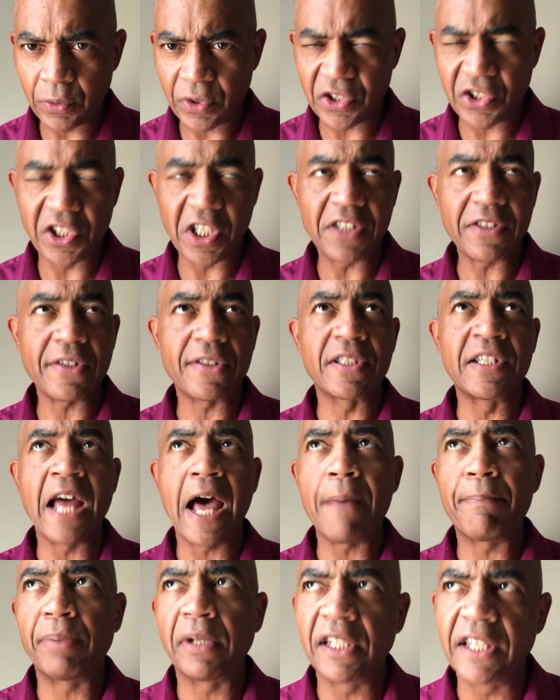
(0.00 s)
Was Jesus
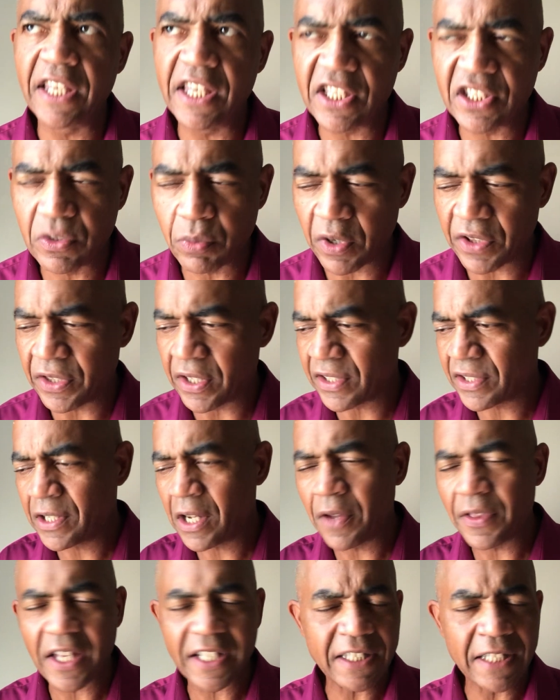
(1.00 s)
not pleased with us?
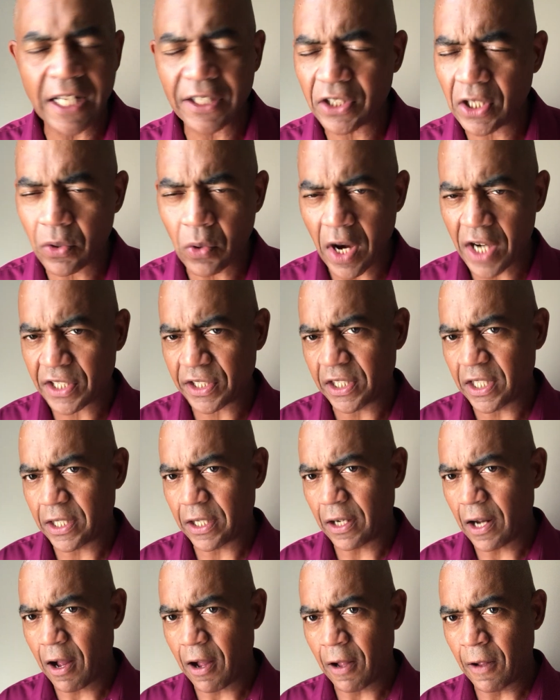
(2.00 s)
No, that's not the question
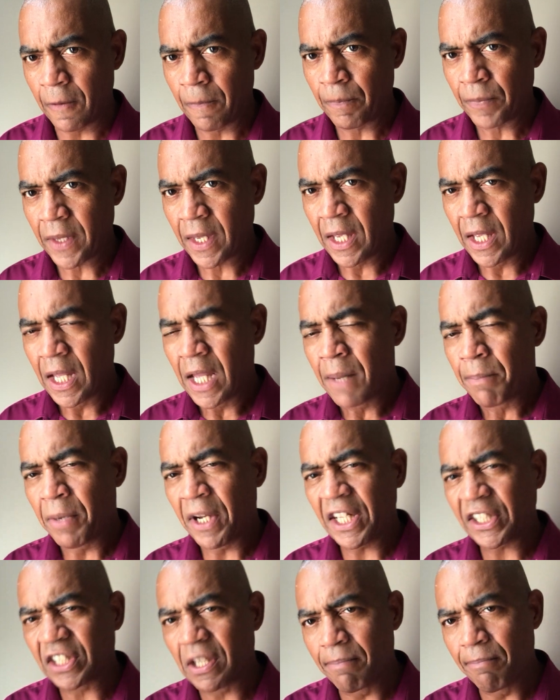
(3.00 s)
at all.
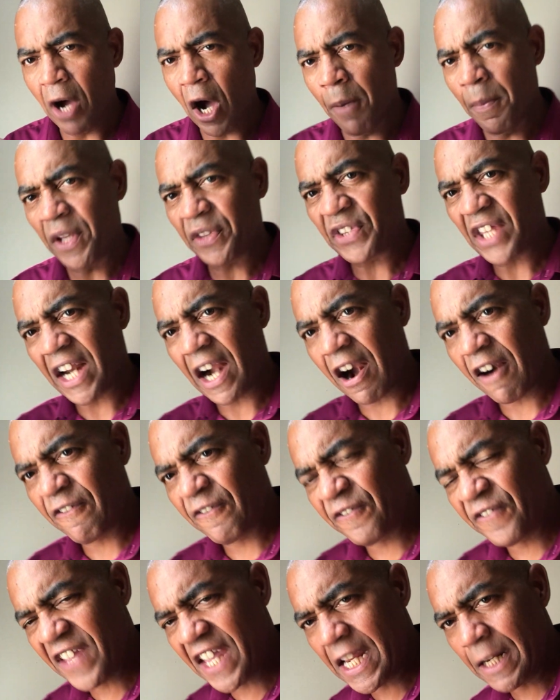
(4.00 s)
But at the moment that our
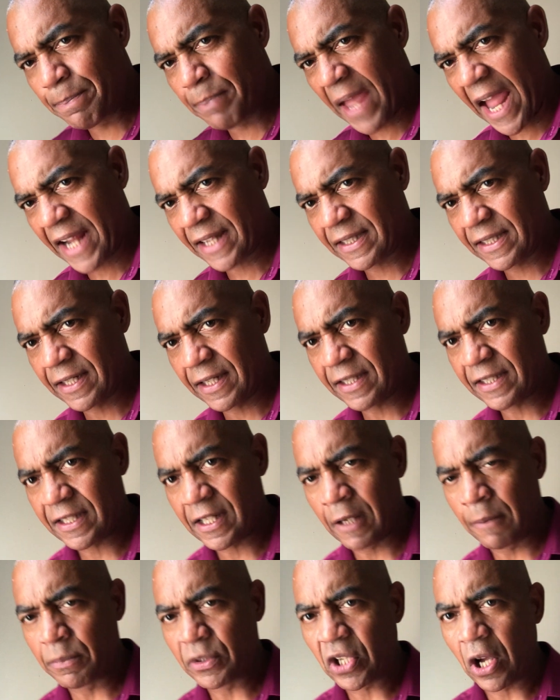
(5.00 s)
feedback
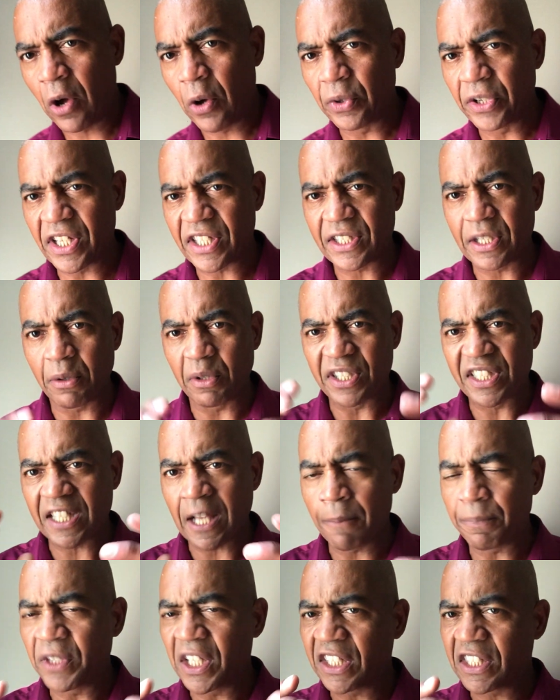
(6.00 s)
system told us there was
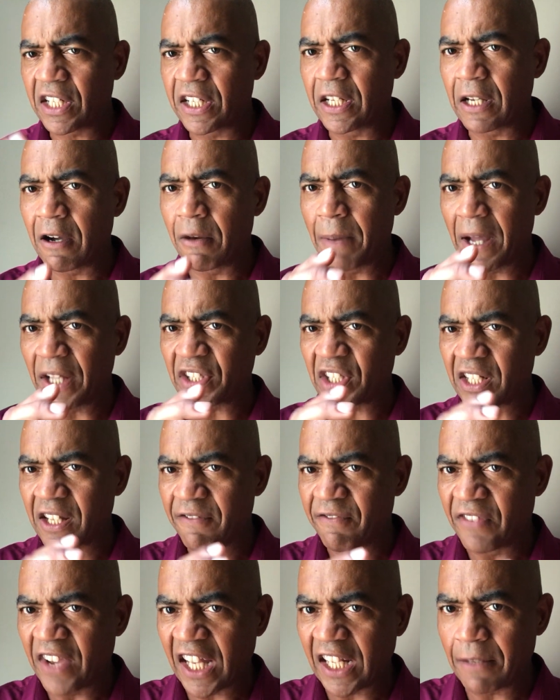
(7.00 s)
something to know about the
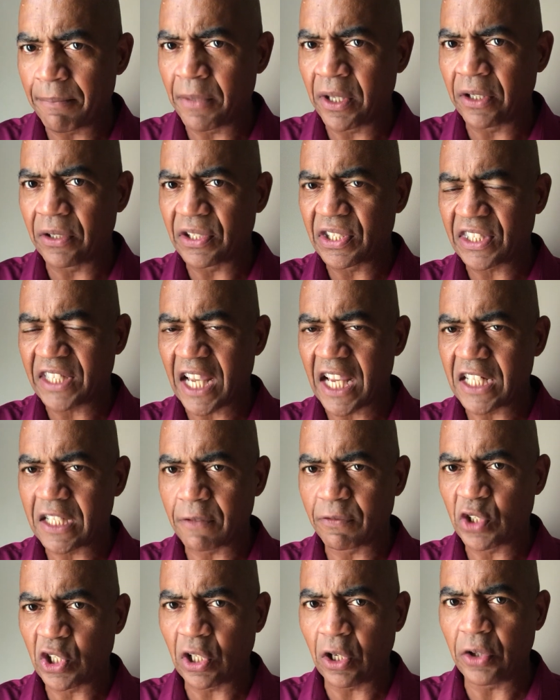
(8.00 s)
developmental stage
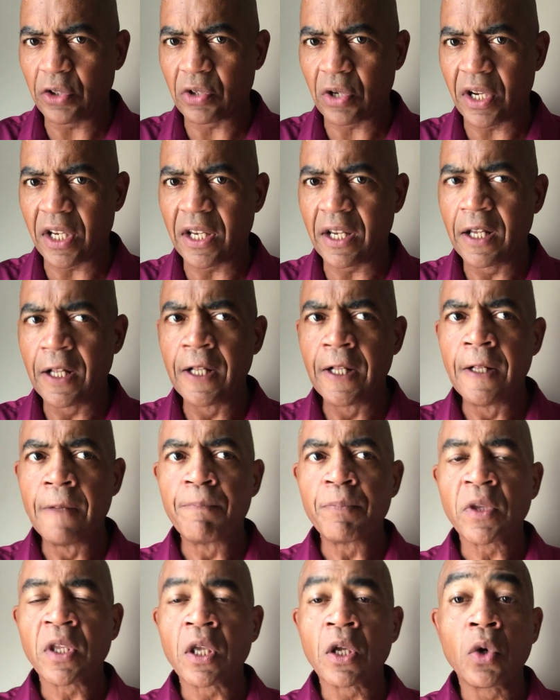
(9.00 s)
of children,
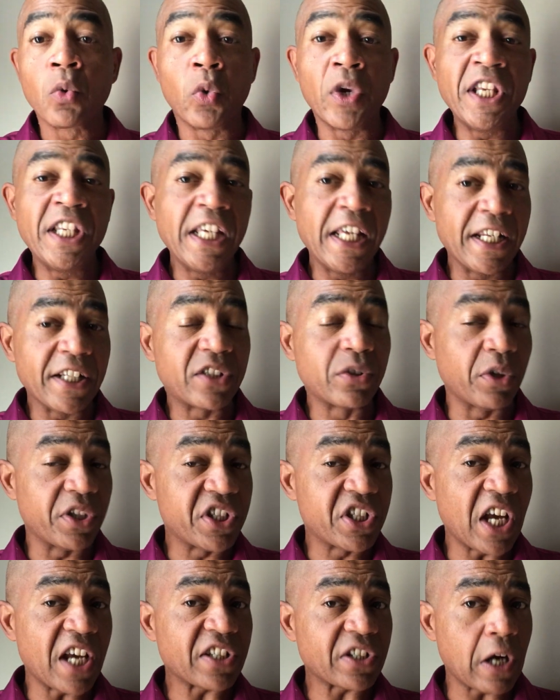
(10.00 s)
we needed to
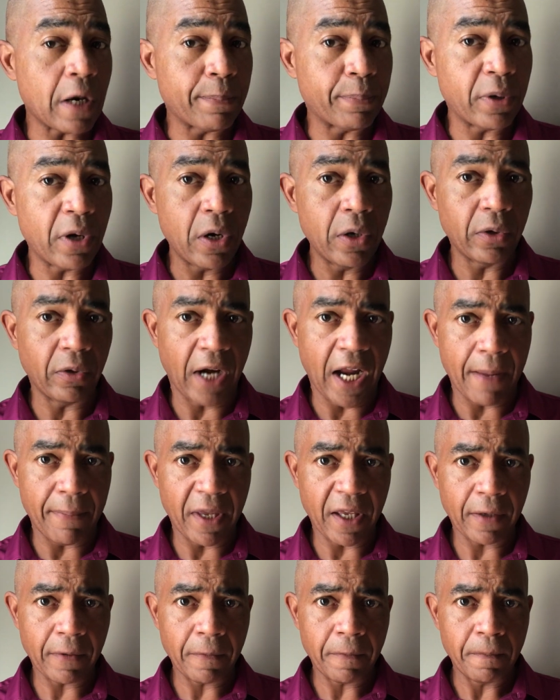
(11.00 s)
adjust our
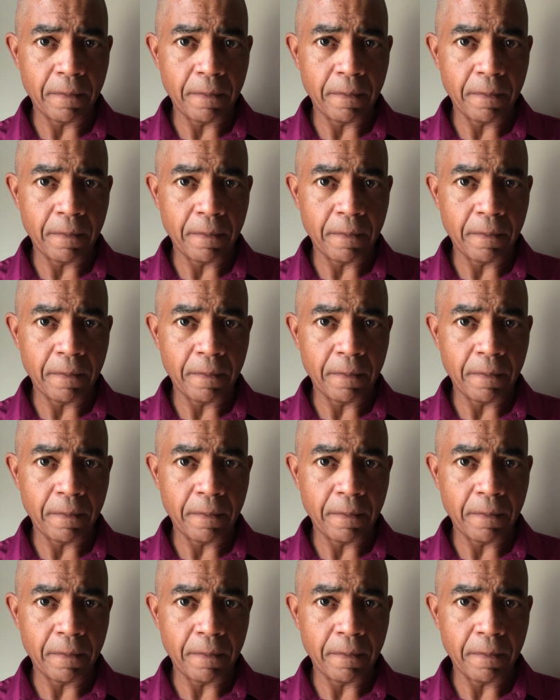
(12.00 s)
programming.